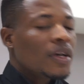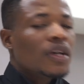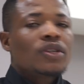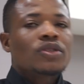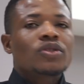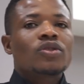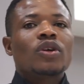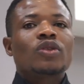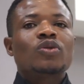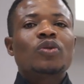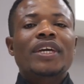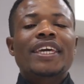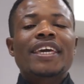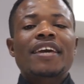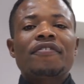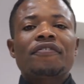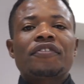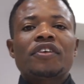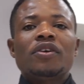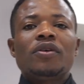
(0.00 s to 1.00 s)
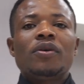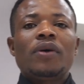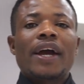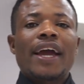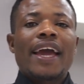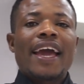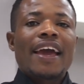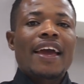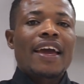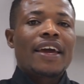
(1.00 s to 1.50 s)
So to give
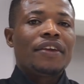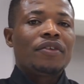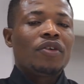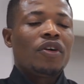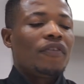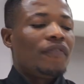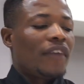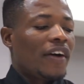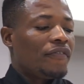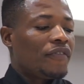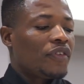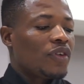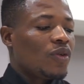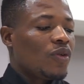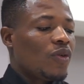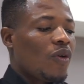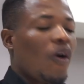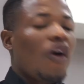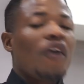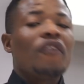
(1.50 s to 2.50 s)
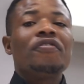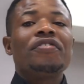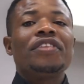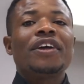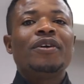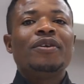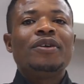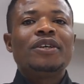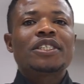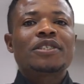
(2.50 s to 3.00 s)
you an overview of the
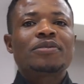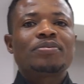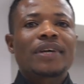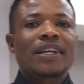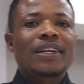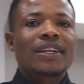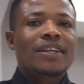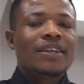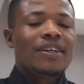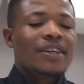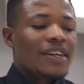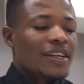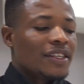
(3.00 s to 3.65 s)
gospel,